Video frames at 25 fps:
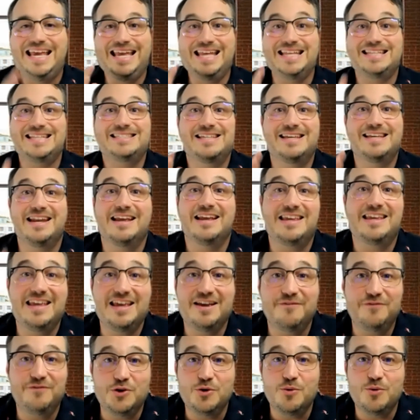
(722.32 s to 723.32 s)
it's going to
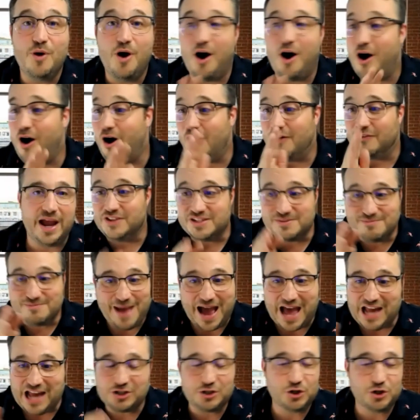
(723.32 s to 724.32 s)
give you all these
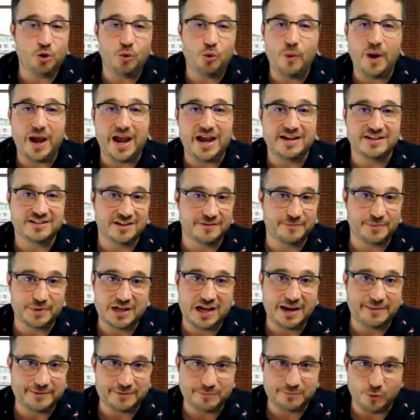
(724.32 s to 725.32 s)
magical ways of
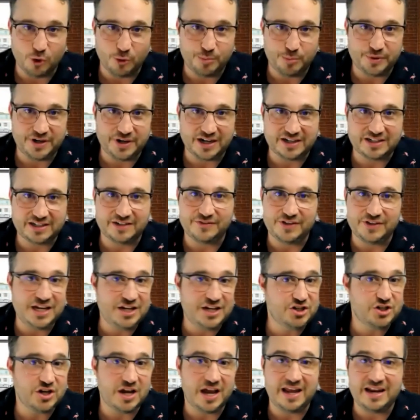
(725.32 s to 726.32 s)
becoming more productive
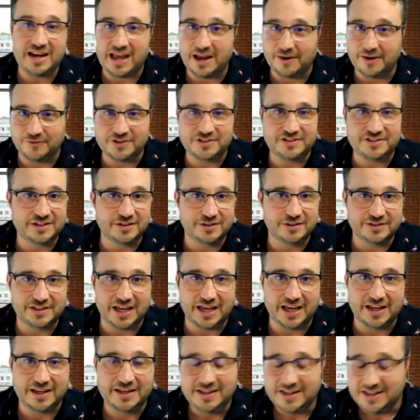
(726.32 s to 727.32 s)
each and every single
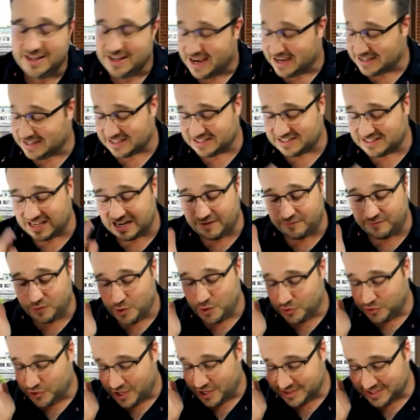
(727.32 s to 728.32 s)
day. As I said, if
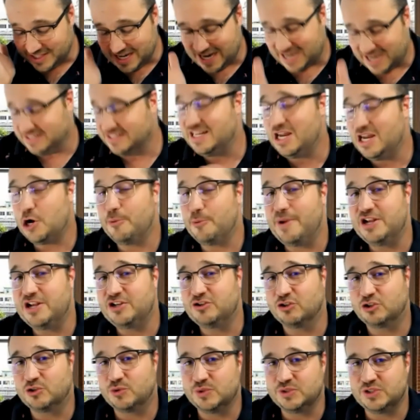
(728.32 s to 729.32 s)
you thought the Eisenhower
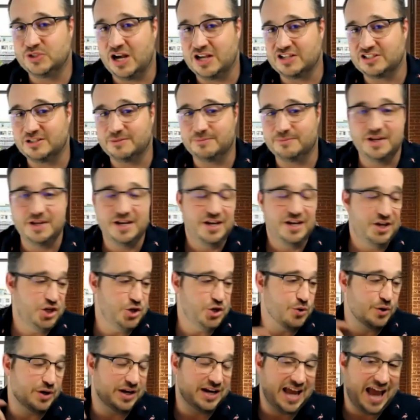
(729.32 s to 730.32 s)
matrix was awesome,
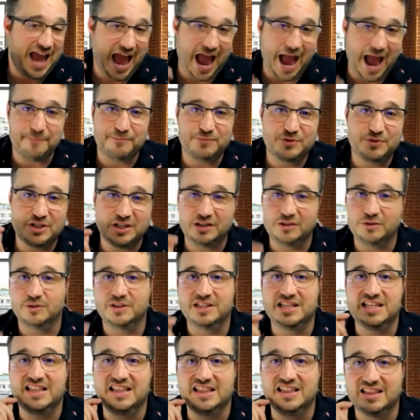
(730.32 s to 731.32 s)
you're going to
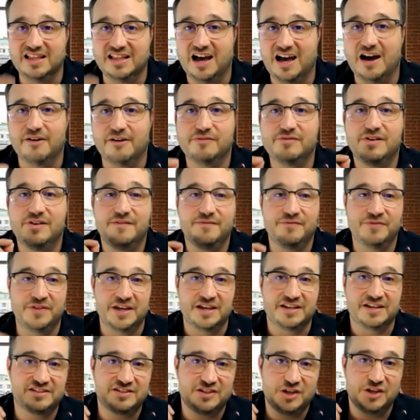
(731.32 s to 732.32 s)
absolutely love
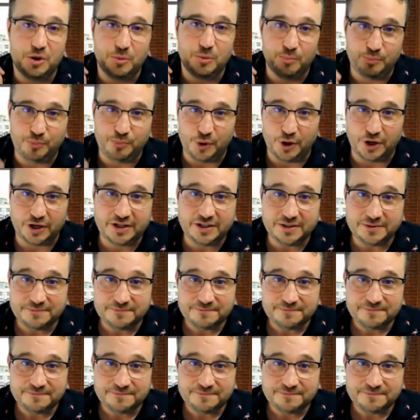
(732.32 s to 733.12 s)
this book.